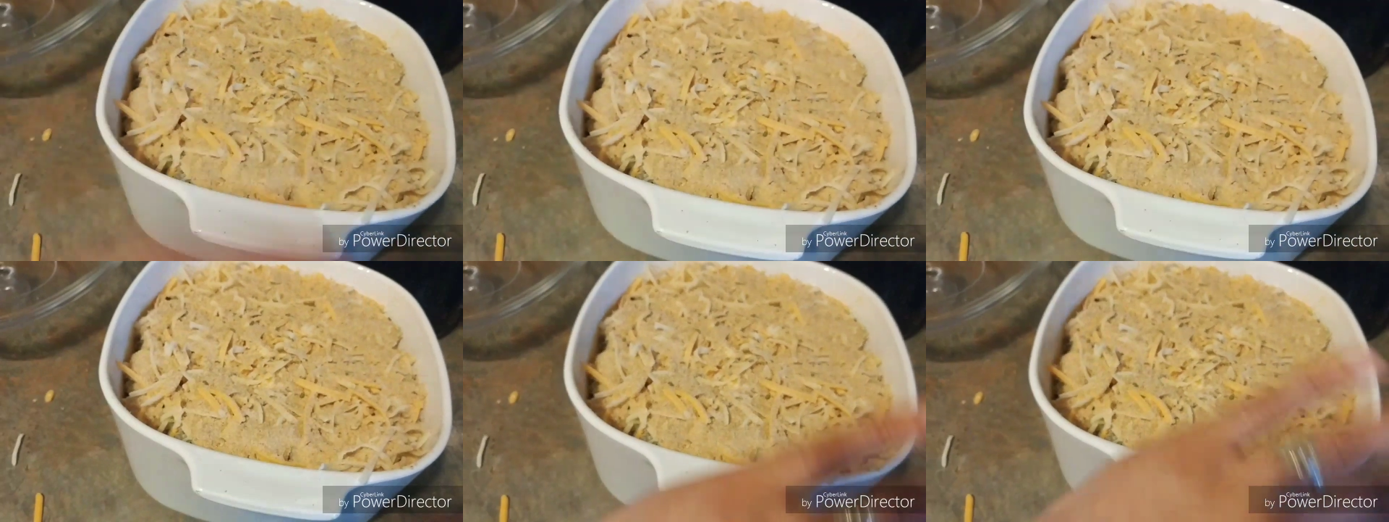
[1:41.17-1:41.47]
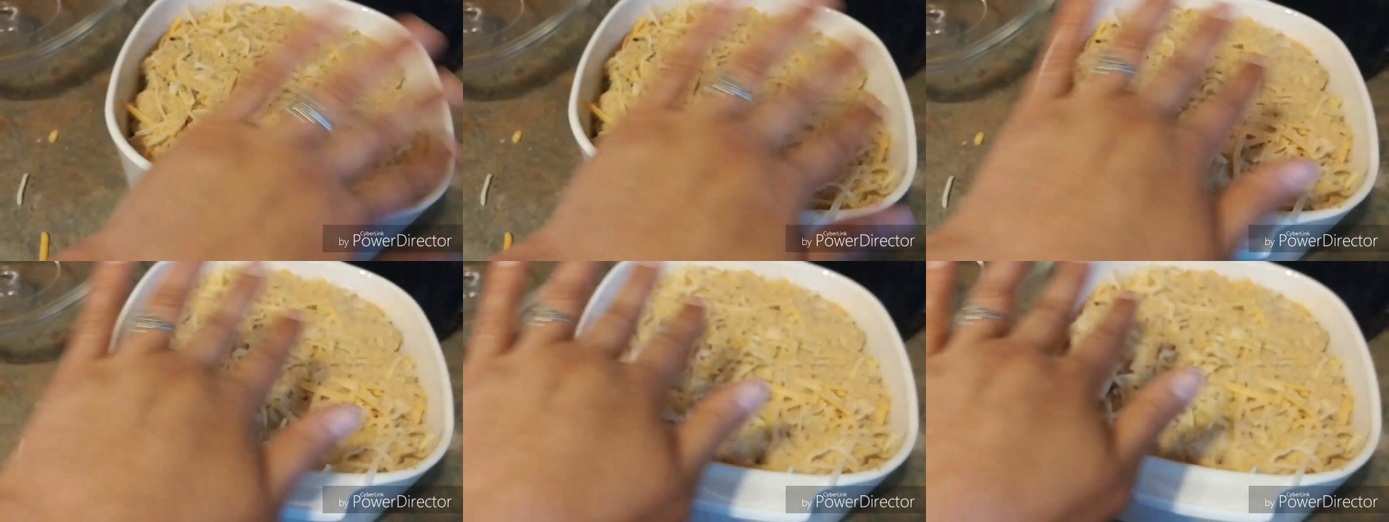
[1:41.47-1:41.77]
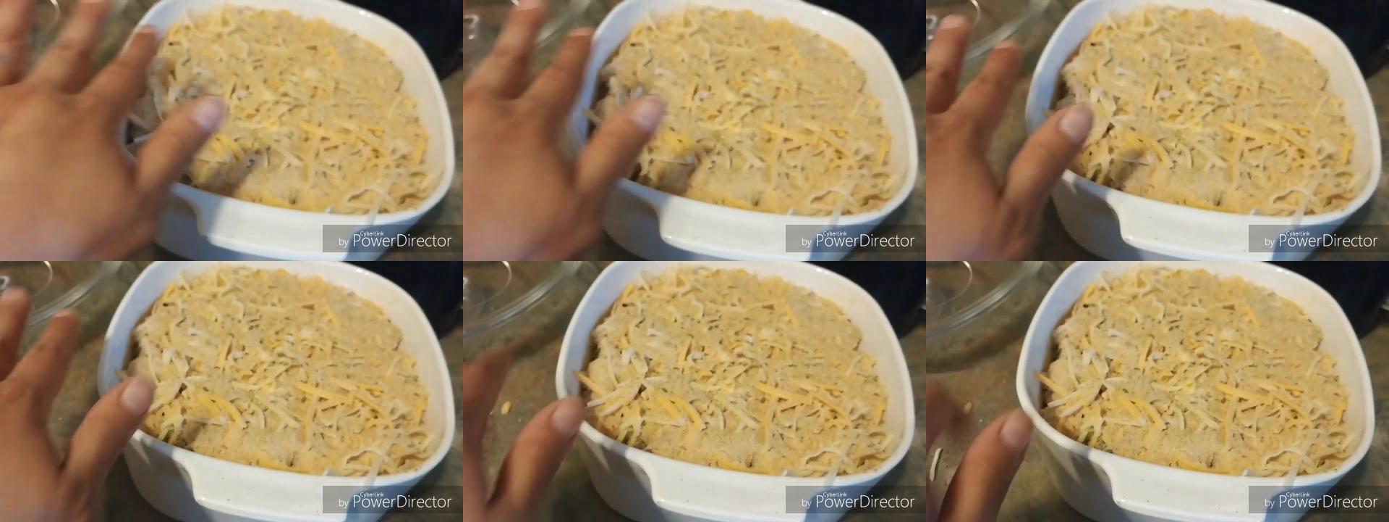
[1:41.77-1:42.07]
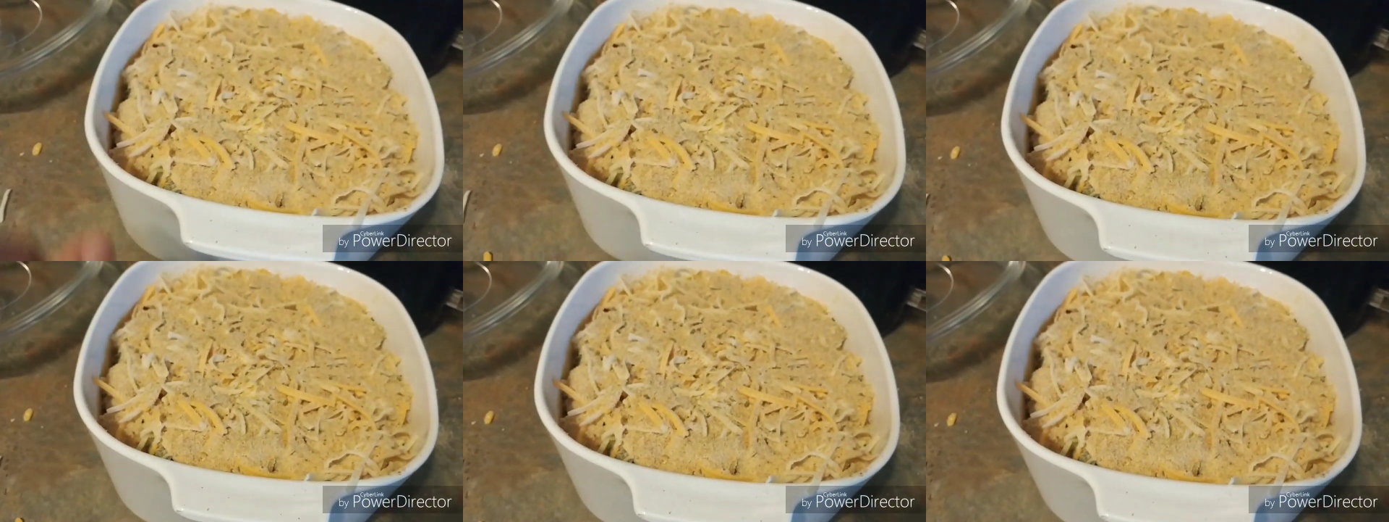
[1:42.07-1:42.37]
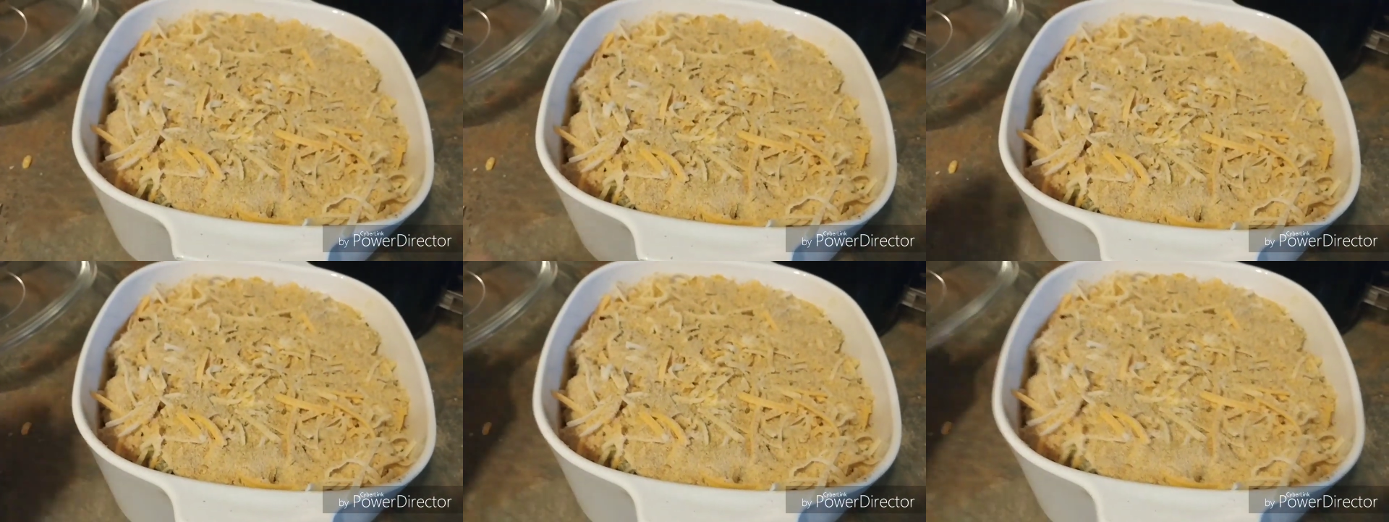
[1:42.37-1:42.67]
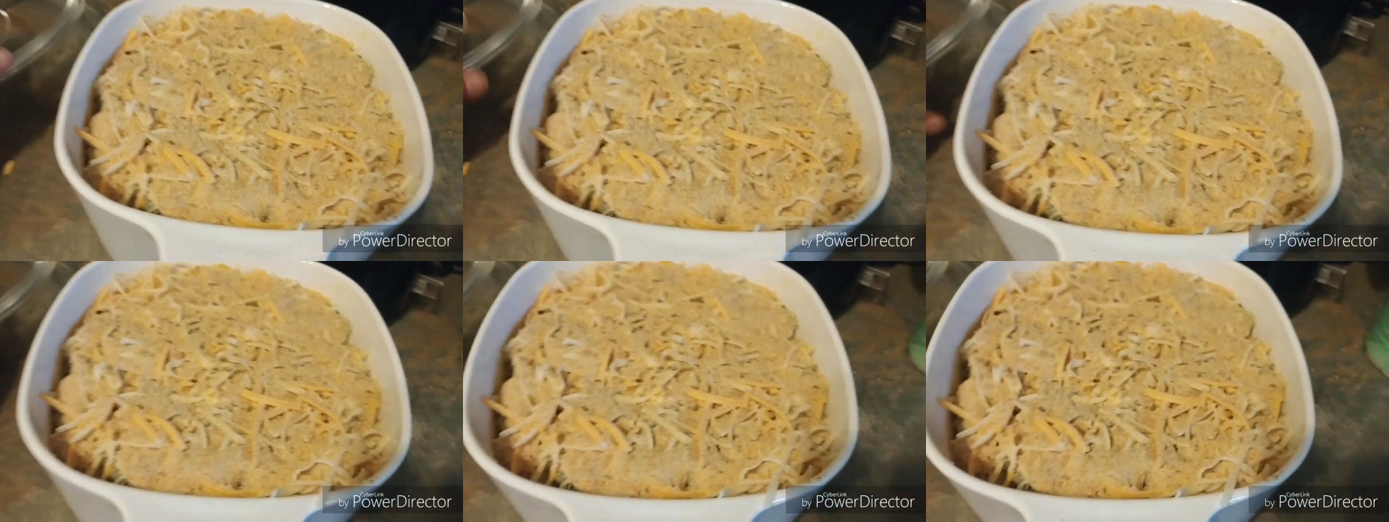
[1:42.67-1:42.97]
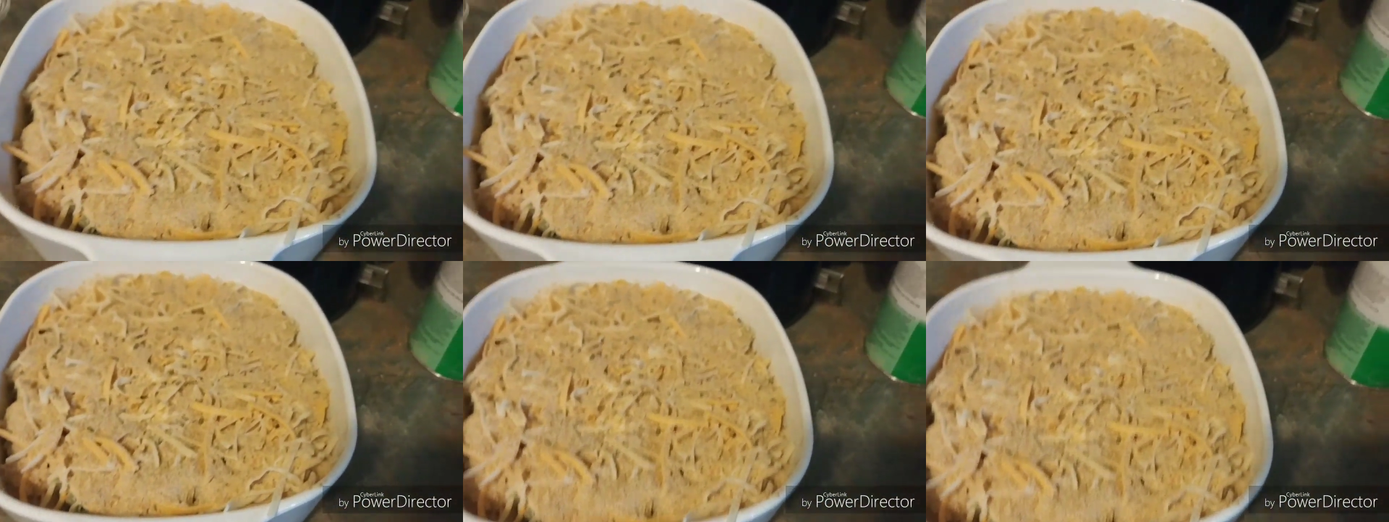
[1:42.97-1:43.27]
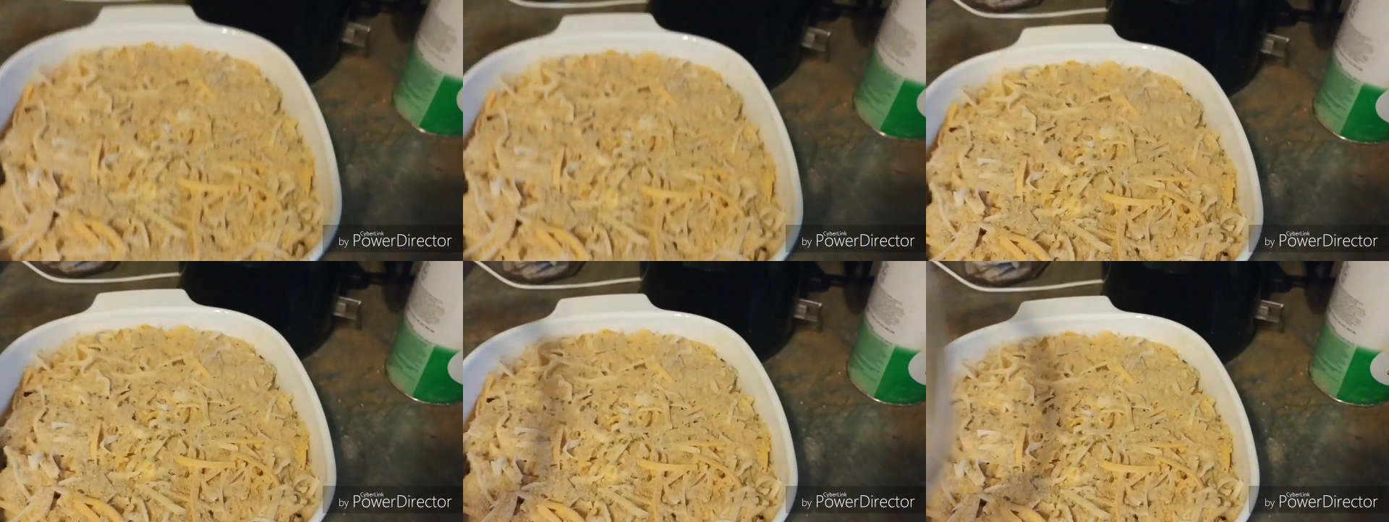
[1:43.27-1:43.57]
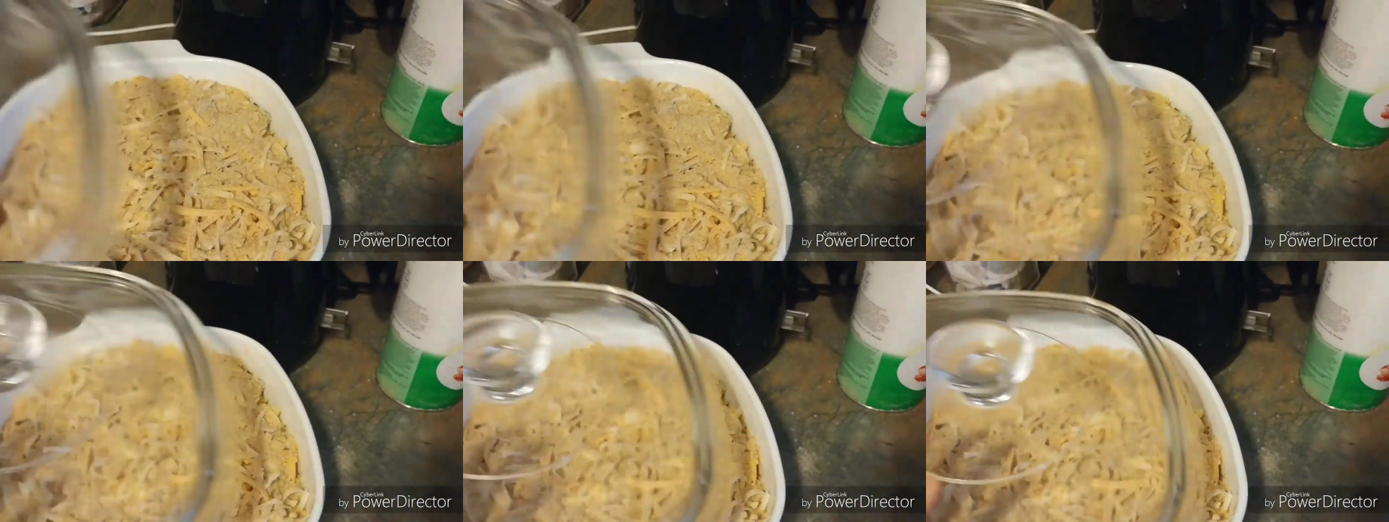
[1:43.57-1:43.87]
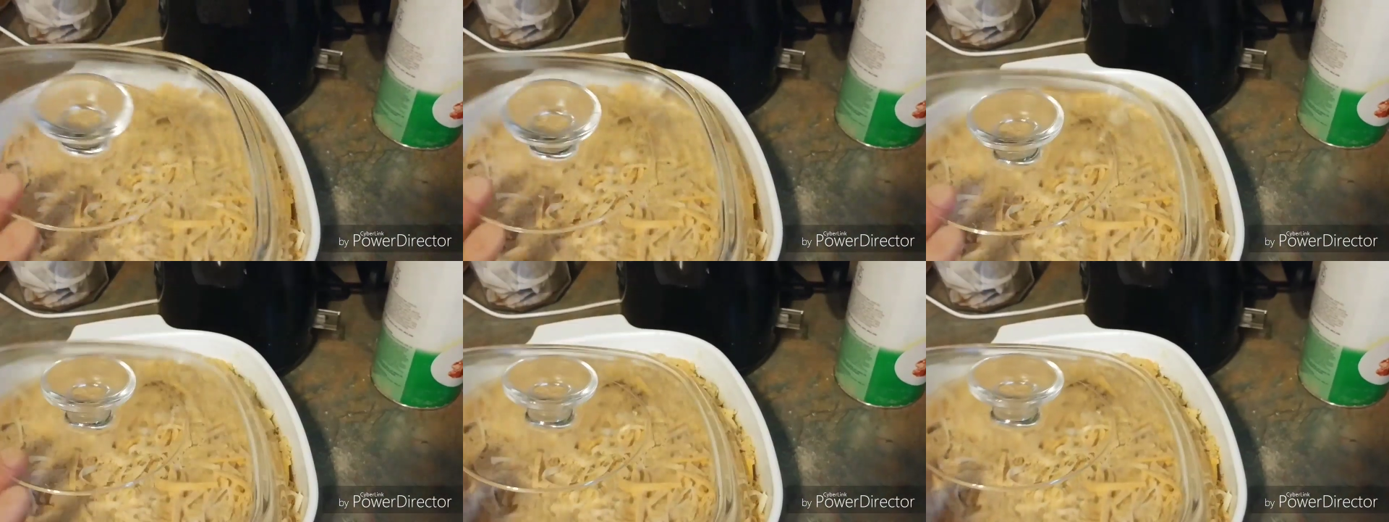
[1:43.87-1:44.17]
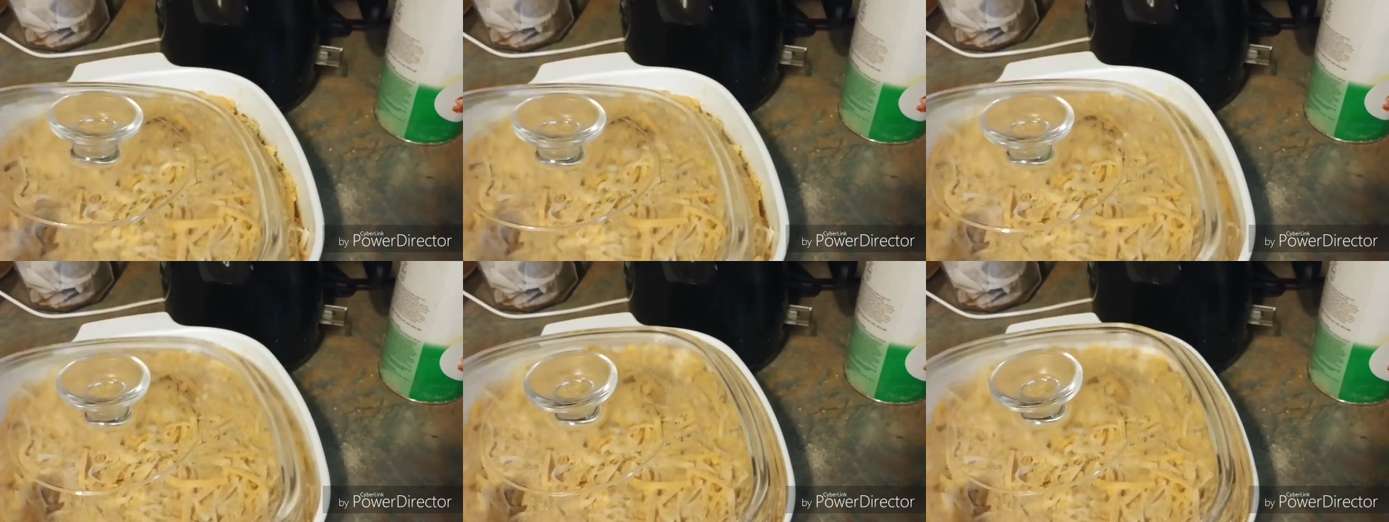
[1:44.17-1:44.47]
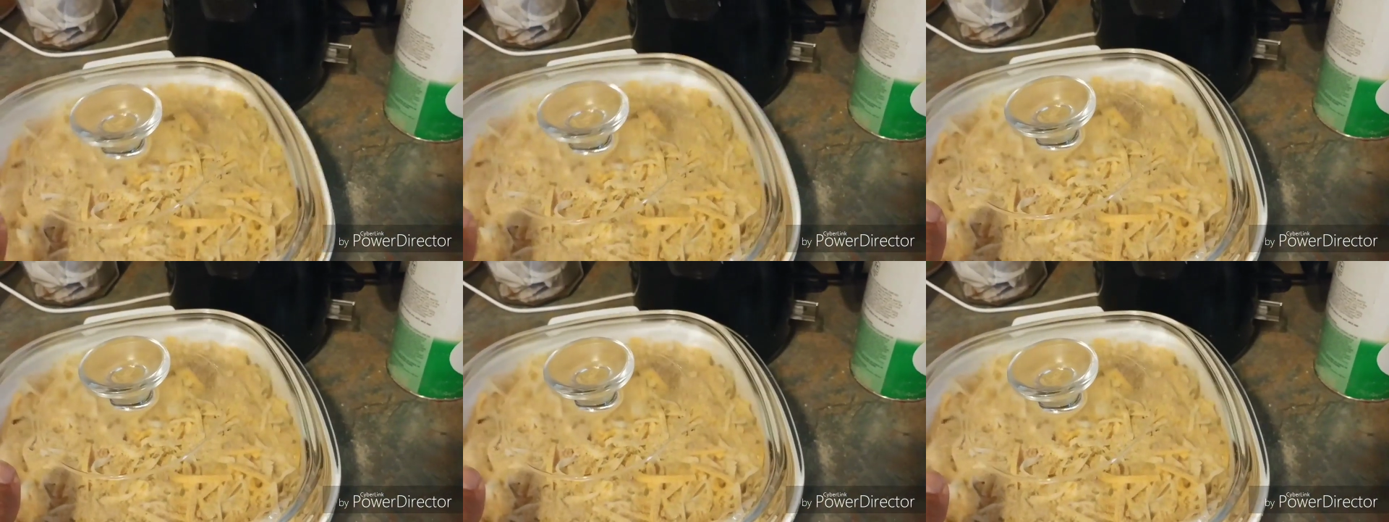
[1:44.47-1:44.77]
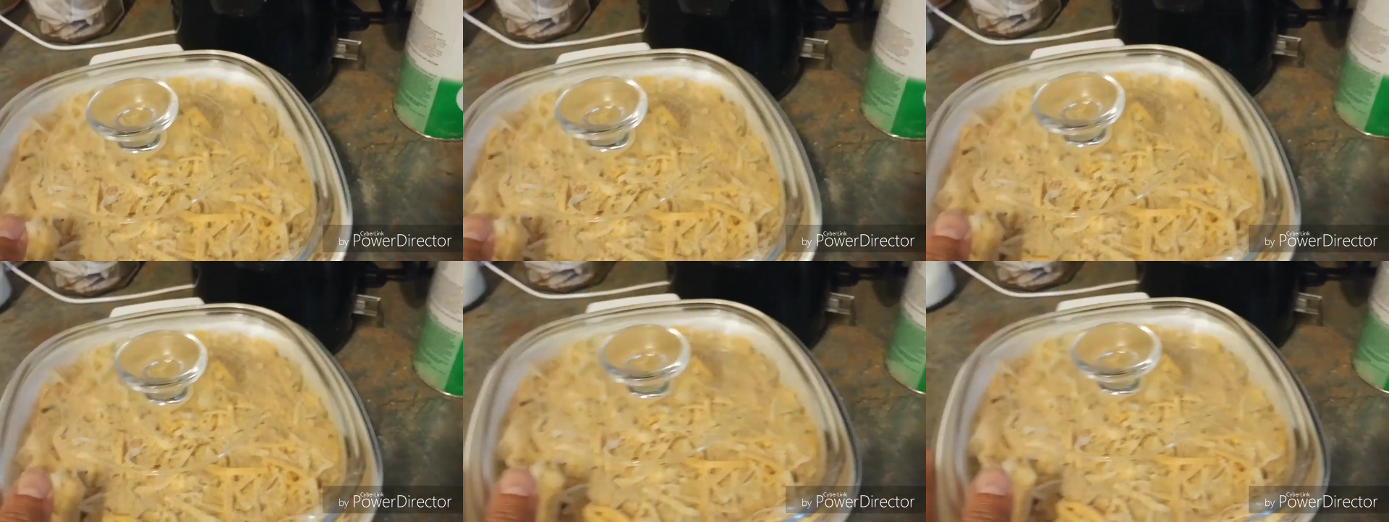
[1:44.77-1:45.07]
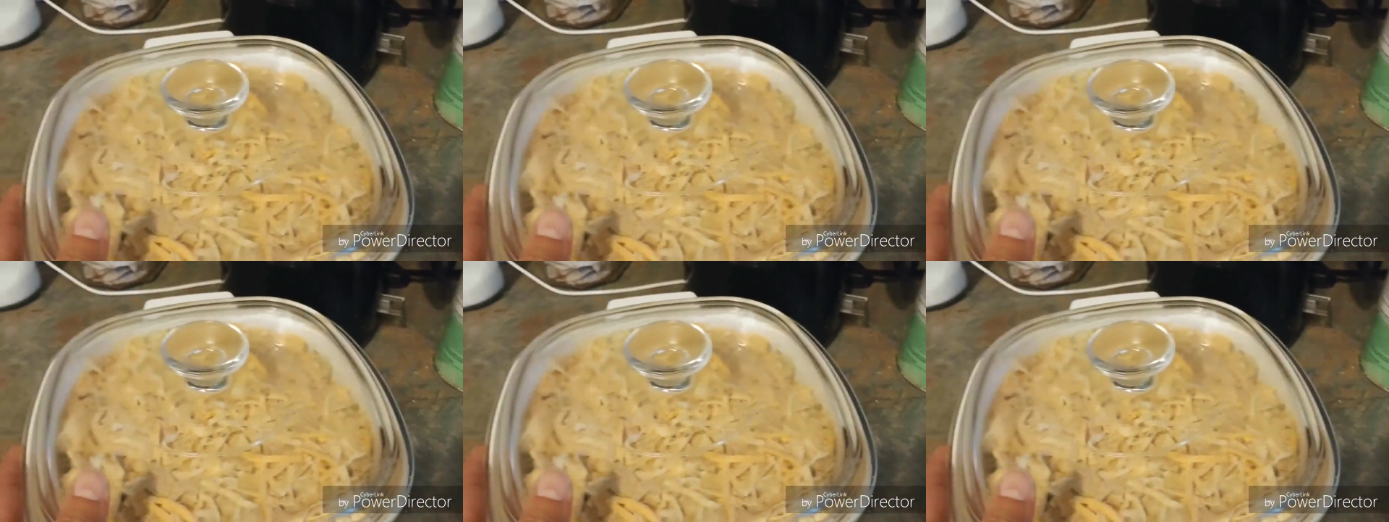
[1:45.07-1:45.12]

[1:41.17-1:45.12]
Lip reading: No face is visible, so there are no lips to read.